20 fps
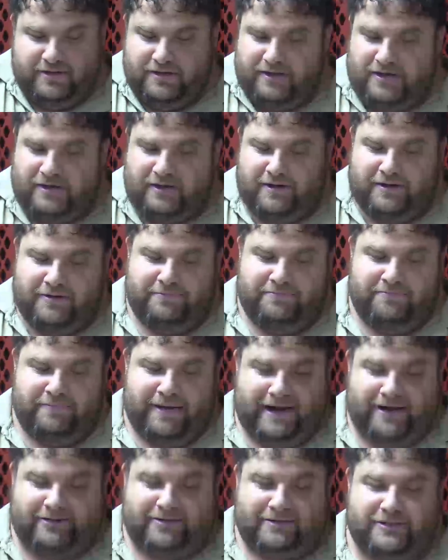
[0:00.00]

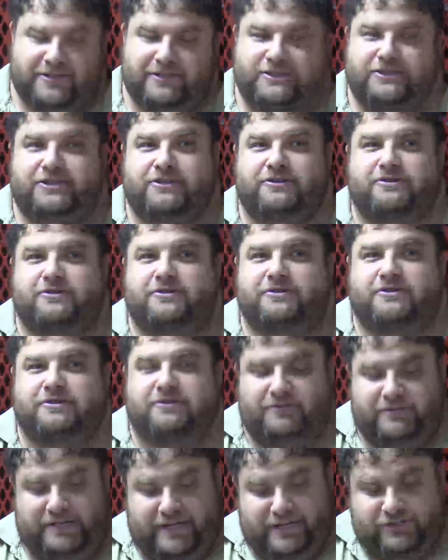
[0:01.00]
Patterson this year,
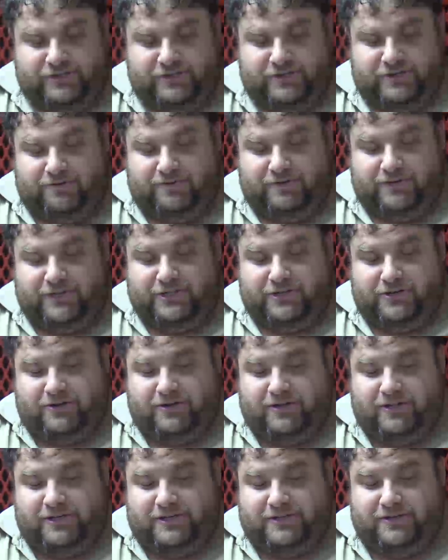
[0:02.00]
Dejon Richard
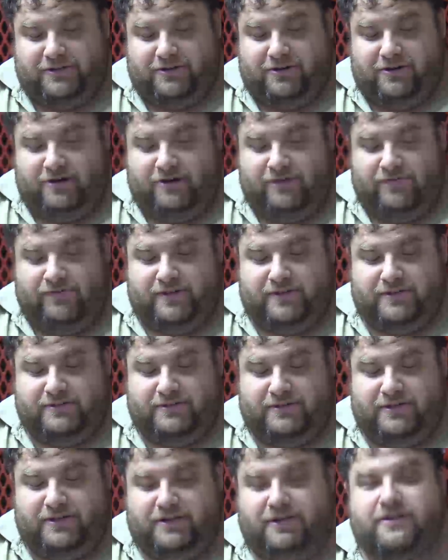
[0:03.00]
leads their offense.
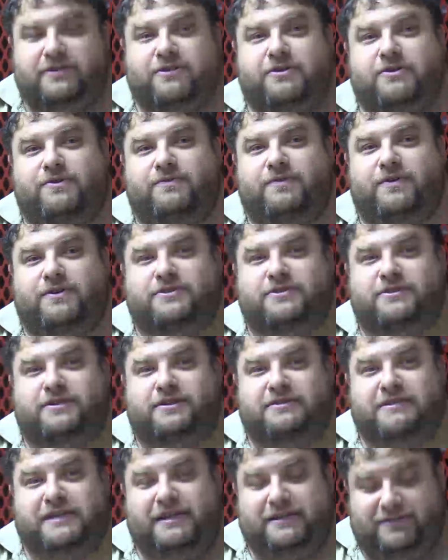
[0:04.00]
The University of
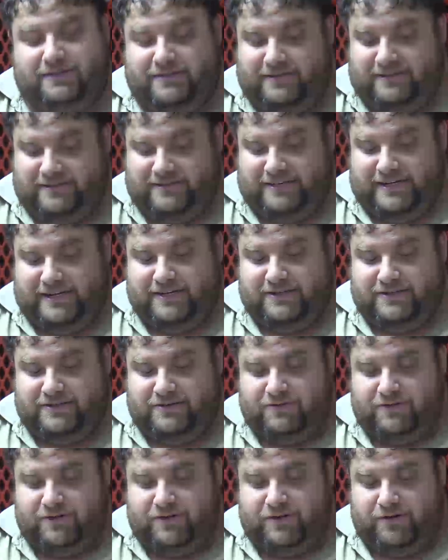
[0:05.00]
Texas at San
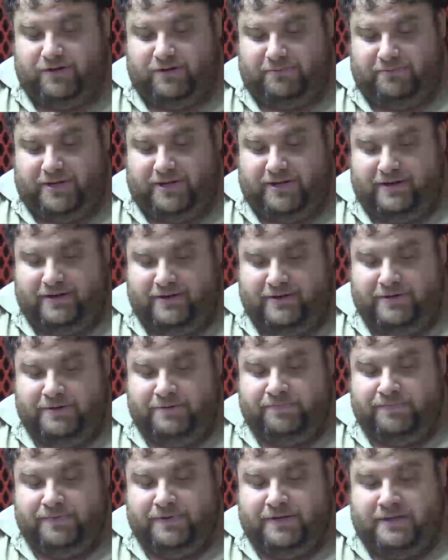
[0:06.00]
Antonio commit
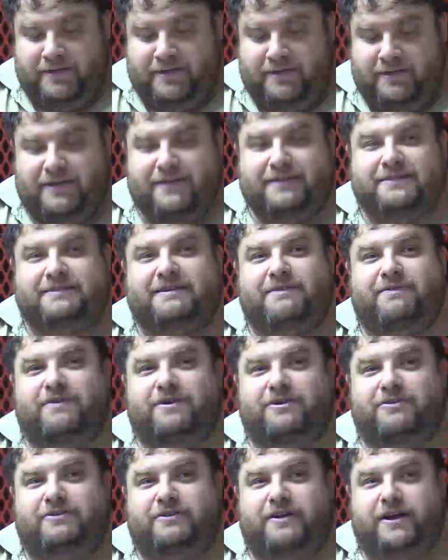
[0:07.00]
has
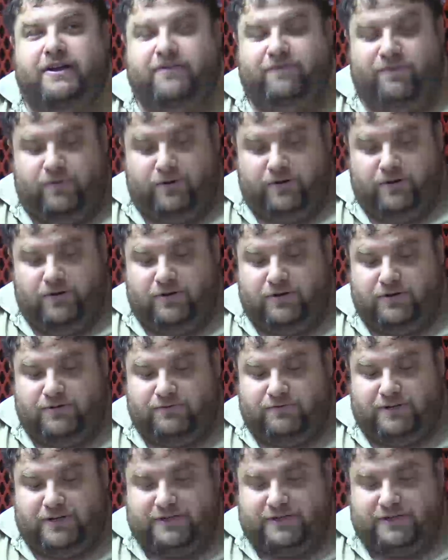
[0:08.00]
784 yards
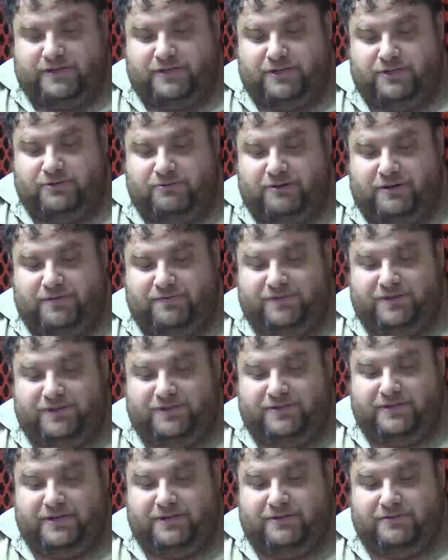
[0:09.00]
rushing and 12
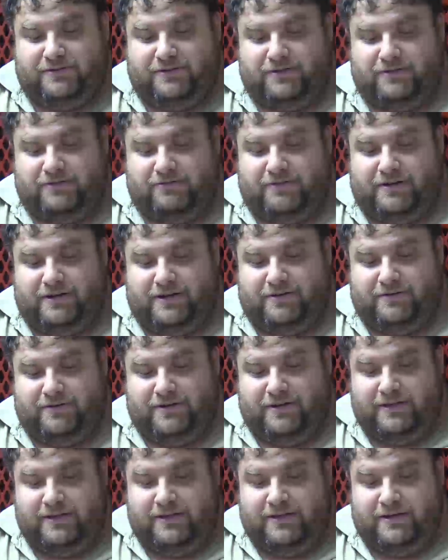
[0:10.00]
touchdowns on the ground,
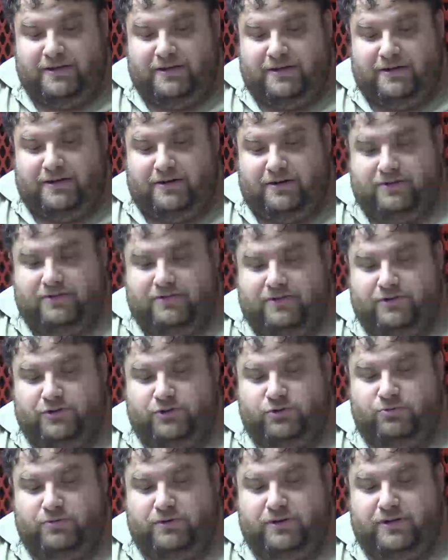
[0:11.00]

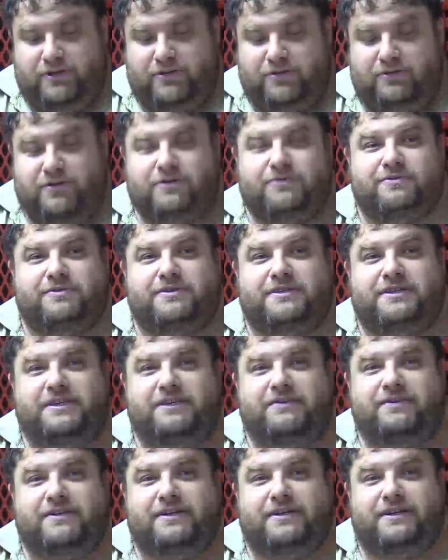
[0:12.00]
120 yards
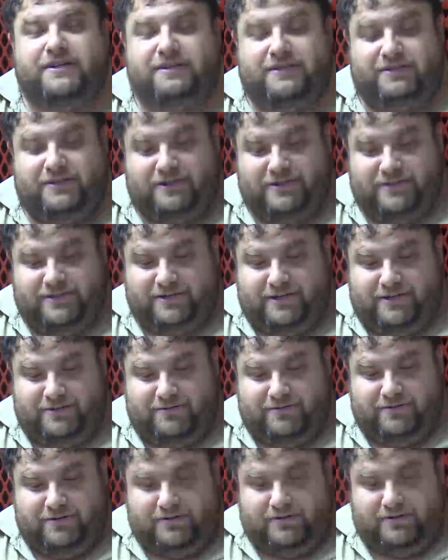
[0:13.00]
receiving in the
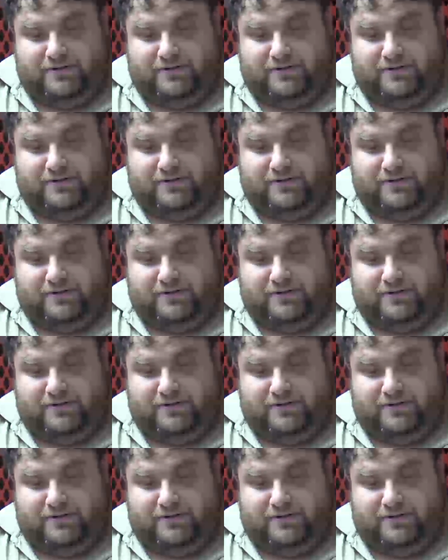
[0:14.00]
touchdown.